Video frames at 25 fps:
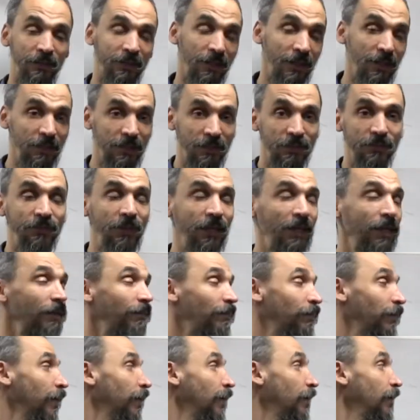That is
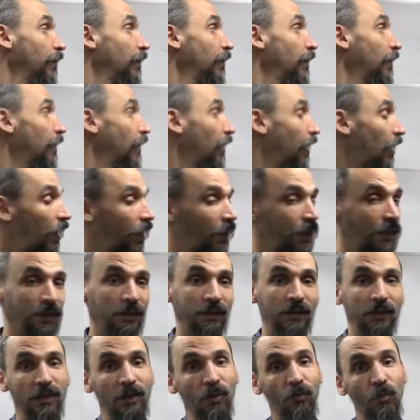fine.
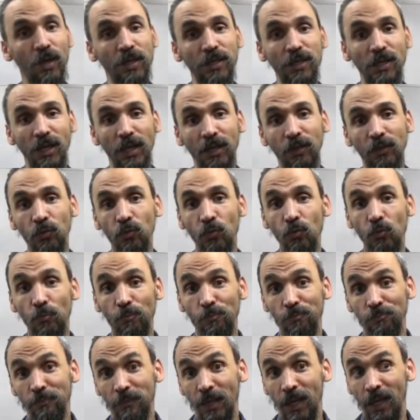And what you can
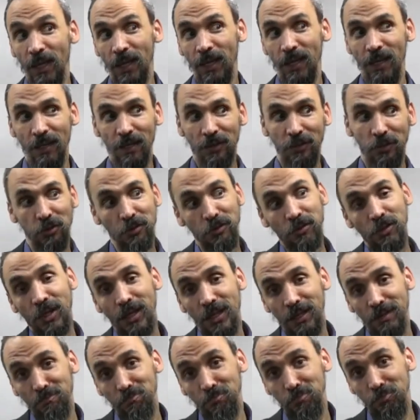do is you
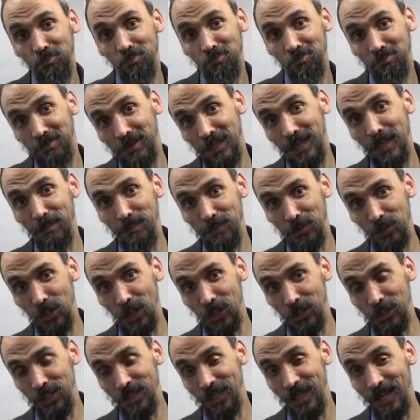can keep
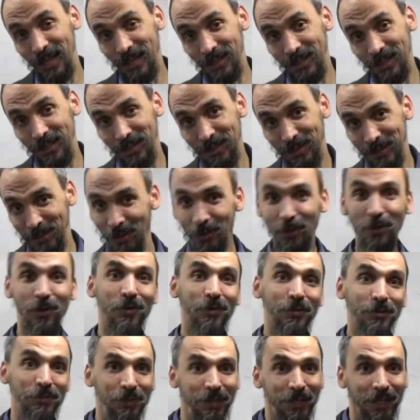charging that,
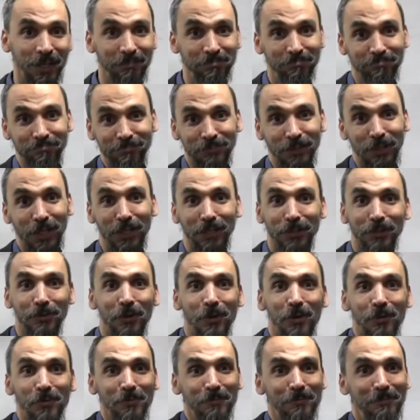or you can try to
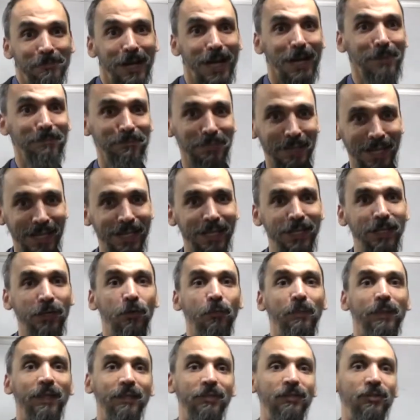go up a little bit.